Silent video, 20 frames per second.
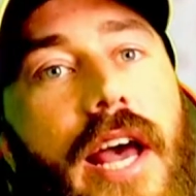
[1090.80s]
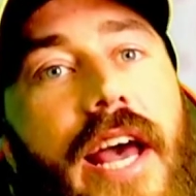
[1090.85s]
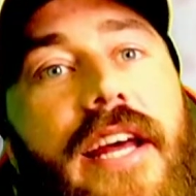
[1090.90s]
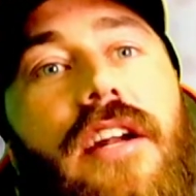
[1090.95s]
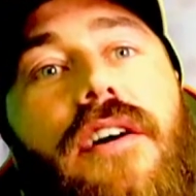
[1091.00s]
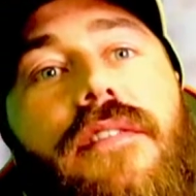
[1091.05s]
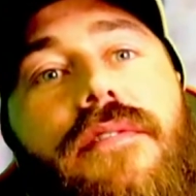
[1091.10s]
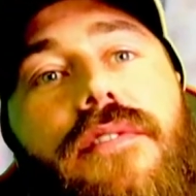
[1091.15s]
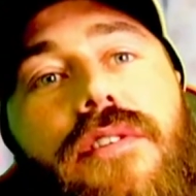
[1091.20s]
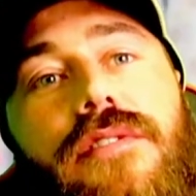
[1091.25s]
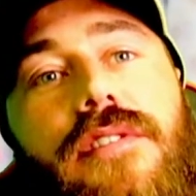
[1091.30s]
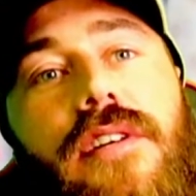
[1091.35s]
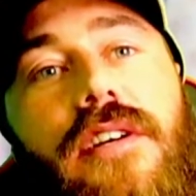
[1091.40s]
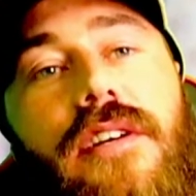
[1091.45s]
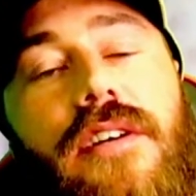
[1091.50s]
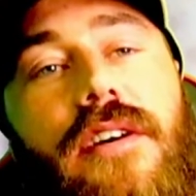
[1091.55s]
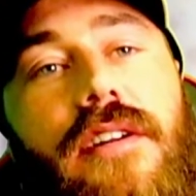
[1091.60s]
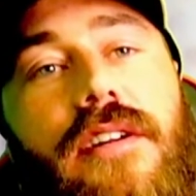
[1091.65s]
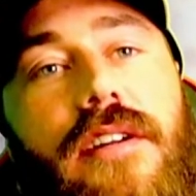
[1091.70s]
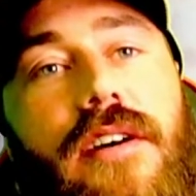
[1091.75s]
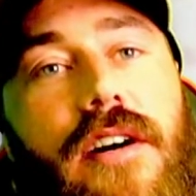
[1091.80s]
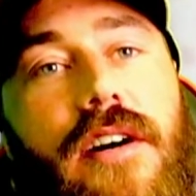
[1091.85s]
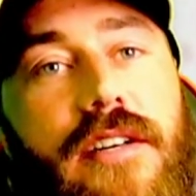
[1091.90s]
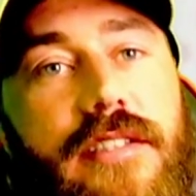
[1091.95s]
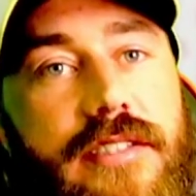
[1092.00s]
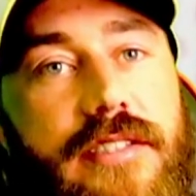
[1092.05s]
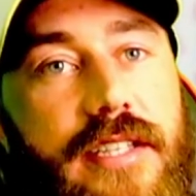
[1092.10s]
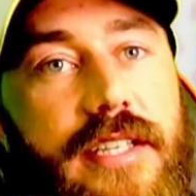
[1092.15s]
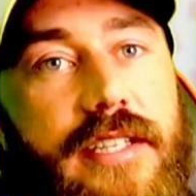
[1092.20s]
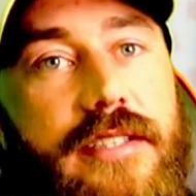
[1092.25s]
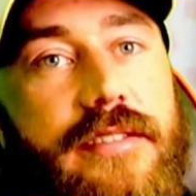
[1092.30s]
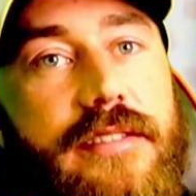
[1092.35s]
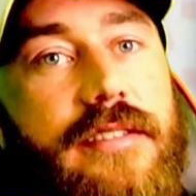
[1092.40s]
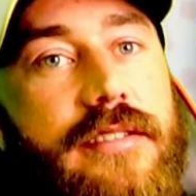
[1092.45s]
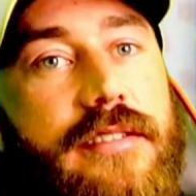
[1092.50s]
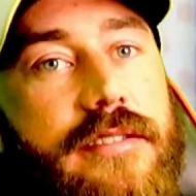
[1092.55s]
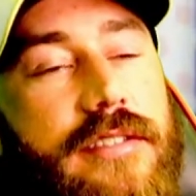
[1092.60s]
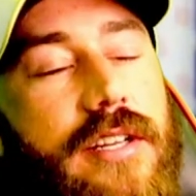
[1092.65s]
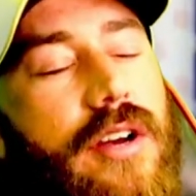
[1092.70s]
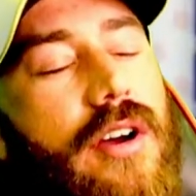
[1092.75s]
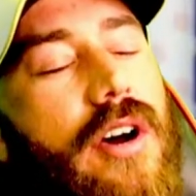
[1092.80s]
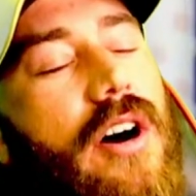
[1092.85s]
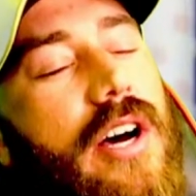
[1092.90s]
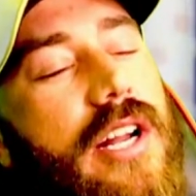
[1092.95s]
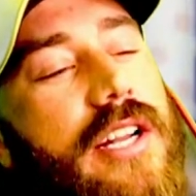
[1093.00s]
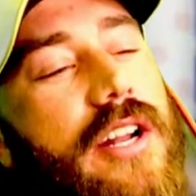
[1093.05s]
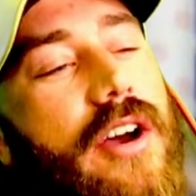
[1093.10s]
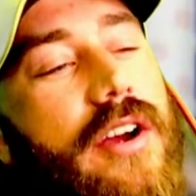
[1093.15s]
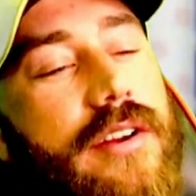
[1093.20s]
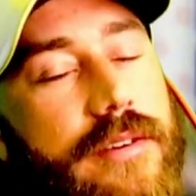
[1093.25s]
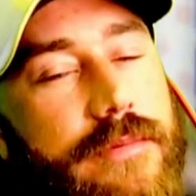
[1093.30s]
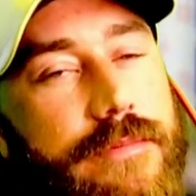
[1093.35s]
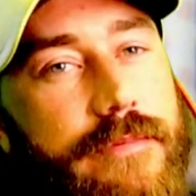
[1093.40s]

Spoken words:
And I've also got eyes and ears. So I know